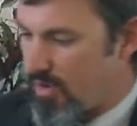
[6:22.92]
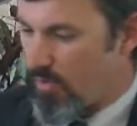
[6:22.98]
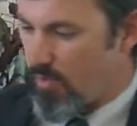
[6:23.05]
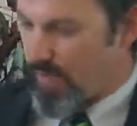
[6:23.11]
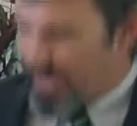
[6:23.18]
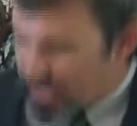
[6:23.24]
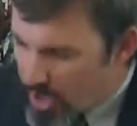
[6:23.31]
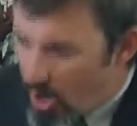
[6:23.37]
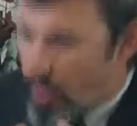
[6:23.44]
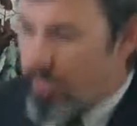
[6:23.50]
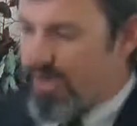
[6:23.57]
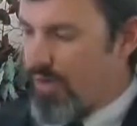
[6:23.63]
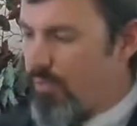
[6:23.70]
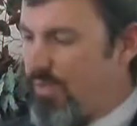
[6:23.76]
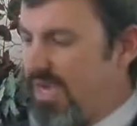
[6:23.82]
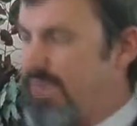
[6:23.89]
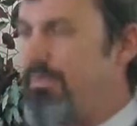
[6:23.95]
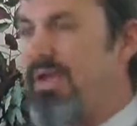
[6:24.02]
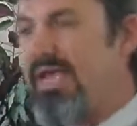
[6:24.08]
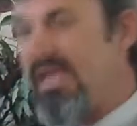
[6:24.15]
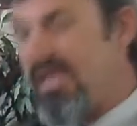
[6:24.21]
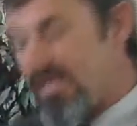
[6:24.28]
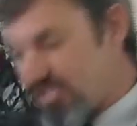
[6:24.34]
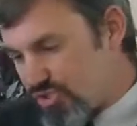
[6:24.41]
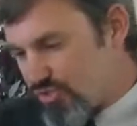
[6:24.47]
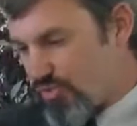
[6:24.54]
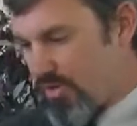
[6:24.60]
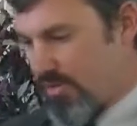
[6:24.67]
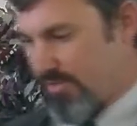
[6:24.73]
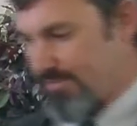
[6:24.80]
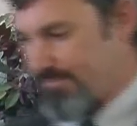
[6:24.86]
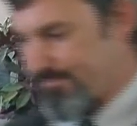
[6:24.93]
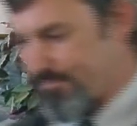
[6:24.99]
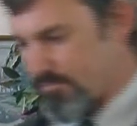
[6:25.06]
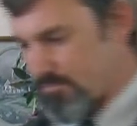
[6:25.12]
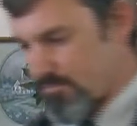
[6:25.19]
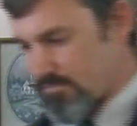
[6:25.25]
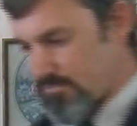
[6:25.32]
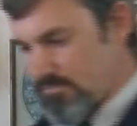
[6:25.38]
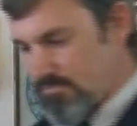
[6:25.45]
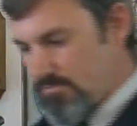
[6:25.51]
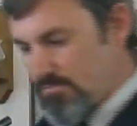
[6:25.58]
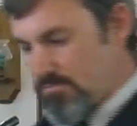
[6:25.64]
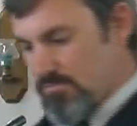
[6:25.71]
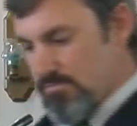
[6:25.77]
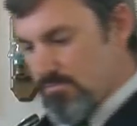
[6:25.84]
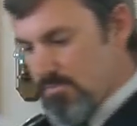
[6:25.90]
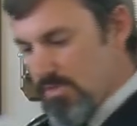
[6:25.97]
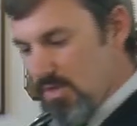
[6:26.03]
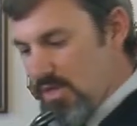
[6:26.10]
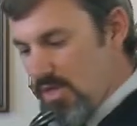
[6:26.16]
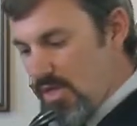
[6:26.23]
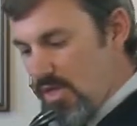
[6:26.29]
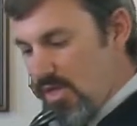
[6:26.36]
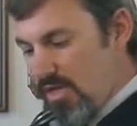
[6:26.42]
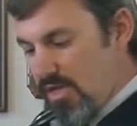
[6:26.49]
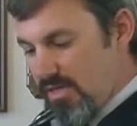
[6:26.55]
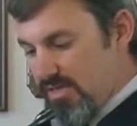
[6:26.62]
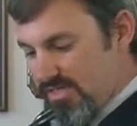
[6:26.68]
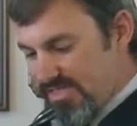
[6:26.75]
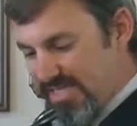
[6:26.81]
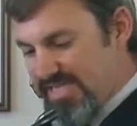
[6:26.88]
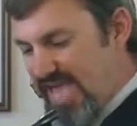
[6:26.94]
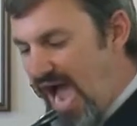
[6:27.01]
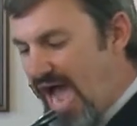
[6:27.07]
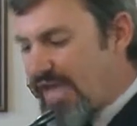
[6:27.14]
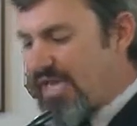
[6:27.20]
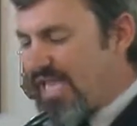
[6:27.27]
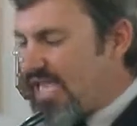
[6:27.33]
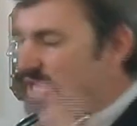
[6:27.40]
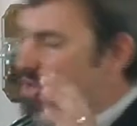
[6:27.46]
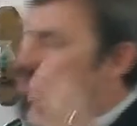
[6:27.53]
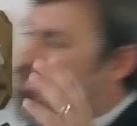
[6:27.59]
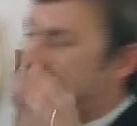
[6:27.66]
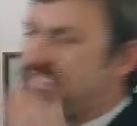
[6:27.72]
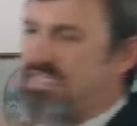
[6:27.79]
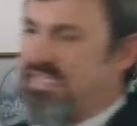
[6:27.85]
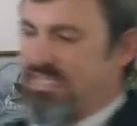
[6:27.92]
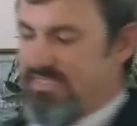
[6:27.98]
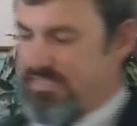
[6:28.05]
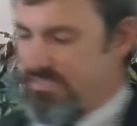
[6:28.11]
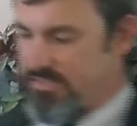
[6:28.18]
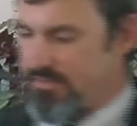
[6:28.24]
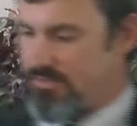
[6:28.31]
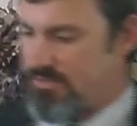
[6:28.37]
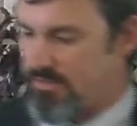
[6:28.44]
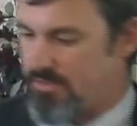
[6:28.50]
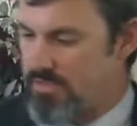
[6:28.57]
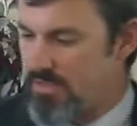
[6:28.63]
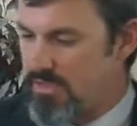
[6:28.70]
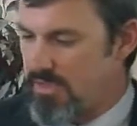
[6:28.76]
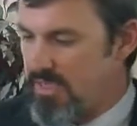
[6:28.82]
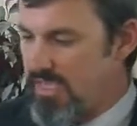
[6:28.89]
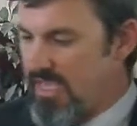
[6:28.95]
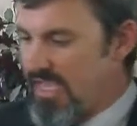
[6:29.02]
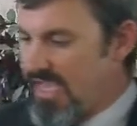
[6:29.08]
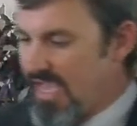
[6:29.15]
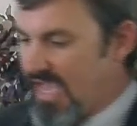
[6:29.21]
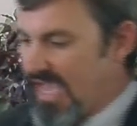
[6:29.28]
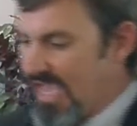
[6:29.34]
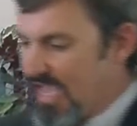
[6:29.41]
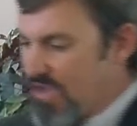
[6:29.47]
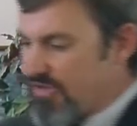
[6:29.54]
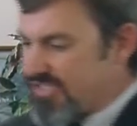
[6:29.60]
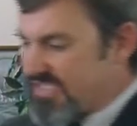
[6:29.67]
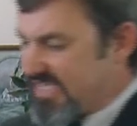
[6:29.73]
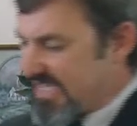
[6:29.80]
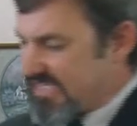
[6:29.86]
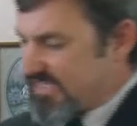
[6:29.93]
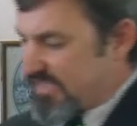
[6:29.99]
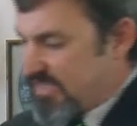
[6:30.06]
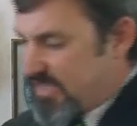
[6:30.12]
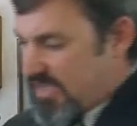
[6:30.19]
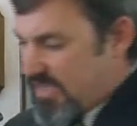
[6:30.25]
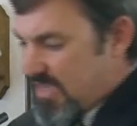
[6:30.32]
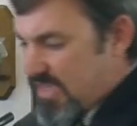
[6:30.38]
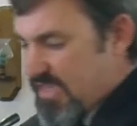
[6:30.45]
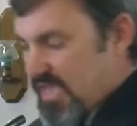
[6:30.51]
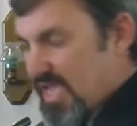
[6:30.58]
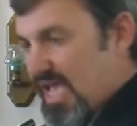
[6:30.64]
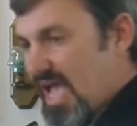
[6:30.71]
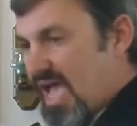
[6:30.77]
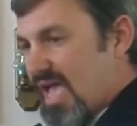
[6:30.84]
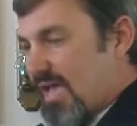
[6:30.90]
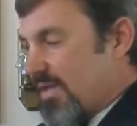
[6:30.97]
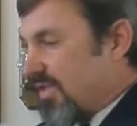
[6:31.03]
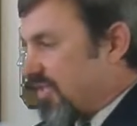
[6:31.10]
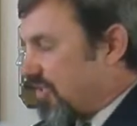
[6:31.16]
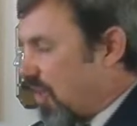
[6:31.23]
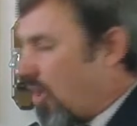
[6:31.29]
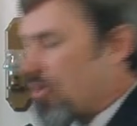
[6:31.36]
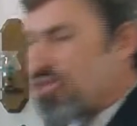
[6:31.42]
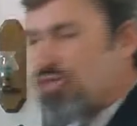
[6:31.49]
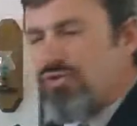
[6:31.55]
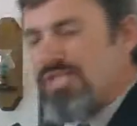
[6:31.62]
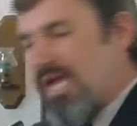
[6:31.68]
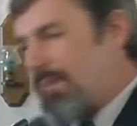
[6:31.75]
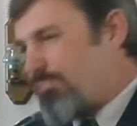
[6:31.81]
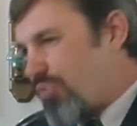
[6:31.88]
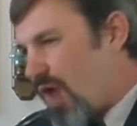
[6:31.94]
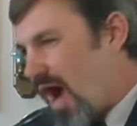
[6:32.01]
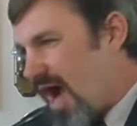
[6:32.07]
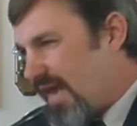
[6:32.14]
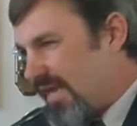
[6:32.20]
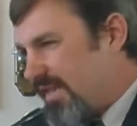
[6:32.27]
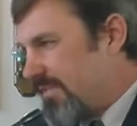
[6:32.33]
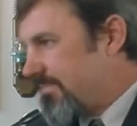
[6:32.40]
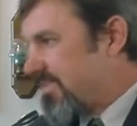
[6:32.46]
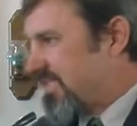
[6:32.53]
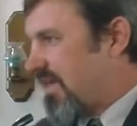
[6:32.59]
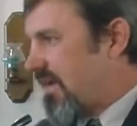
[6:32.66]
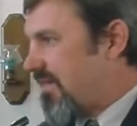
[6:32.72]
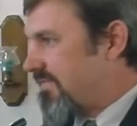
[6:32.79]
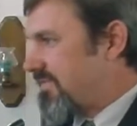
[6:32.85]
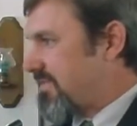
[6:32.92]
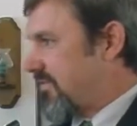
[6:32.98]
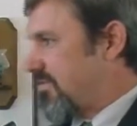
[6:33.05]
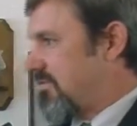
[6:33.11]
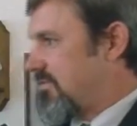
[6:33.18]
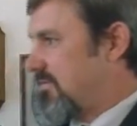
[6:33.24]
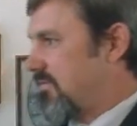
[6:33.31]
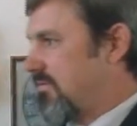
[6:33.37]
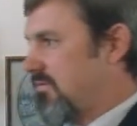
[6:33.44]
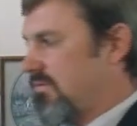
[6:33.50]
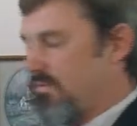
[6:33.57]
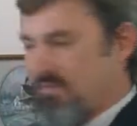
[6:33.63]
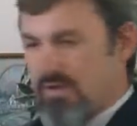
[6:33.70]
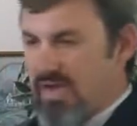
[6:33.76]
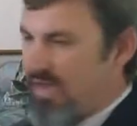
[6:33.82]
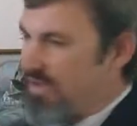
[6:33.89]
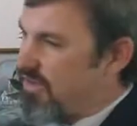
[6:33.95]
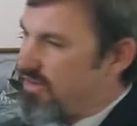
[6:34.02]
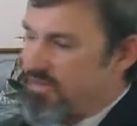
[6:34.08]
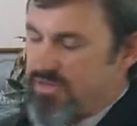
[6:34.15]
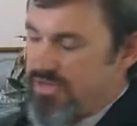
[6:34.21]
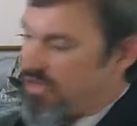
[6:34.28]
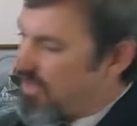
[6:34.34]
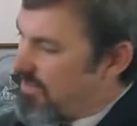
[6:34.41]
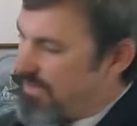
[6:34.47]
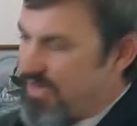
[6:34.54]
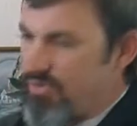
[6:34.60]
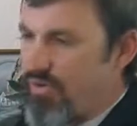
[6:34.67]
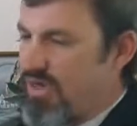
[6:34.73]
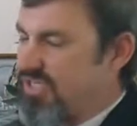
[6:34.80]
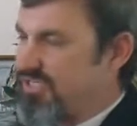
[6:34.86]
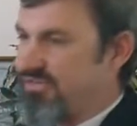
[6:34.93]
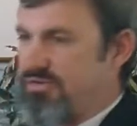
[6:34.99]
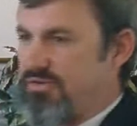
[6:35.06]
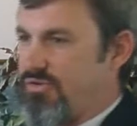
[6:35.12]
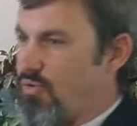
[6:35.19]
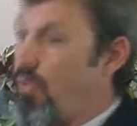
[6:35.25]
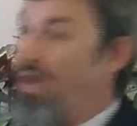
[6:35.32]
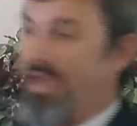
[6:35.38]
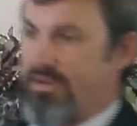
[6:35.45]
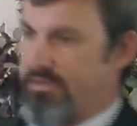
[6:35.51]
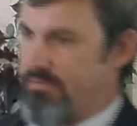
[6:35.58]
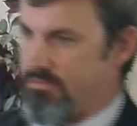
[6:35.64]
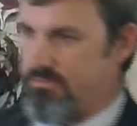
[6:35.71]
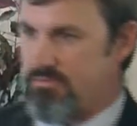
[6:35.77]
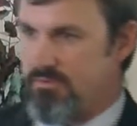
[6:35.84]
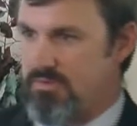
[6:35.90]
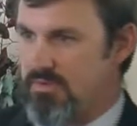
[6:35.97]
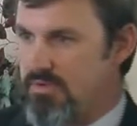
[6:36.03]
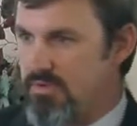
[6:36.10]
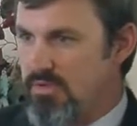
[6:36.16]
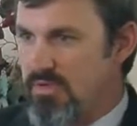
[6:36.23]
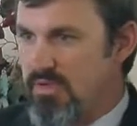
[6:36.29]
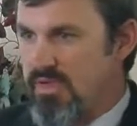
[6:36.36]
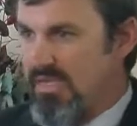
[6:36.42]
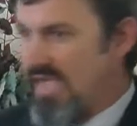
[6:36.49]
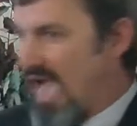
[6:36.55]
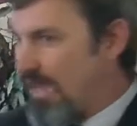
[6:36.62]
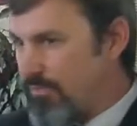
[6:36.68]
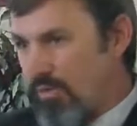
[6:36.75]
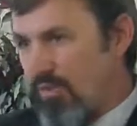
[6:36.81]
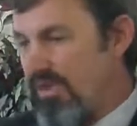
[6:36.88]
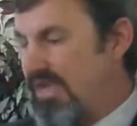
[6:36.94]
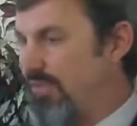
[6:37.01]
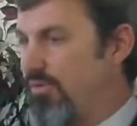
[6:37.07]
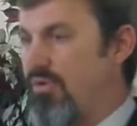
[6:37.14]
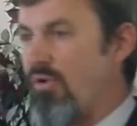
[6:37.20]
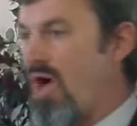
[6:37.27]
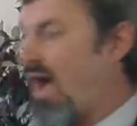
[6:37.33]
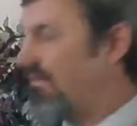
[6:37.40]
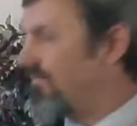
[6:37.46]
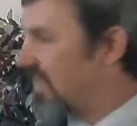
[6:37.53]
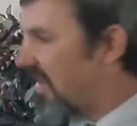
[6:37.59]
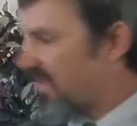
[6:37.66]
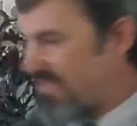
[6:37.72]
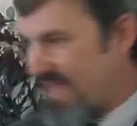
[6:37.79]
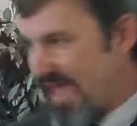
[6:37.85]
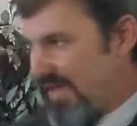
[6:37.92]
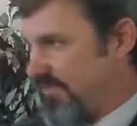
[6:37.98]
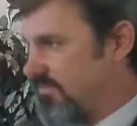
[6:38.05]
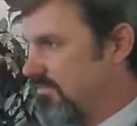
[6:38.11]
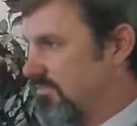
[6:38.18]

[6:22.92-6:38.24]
We know we are weak, but He is strong. Amen. See, God, He uses this. He uses this. Those who take pride in themselves, uh, they're, they're going to be crushed quick. God won't, He won't have none of that.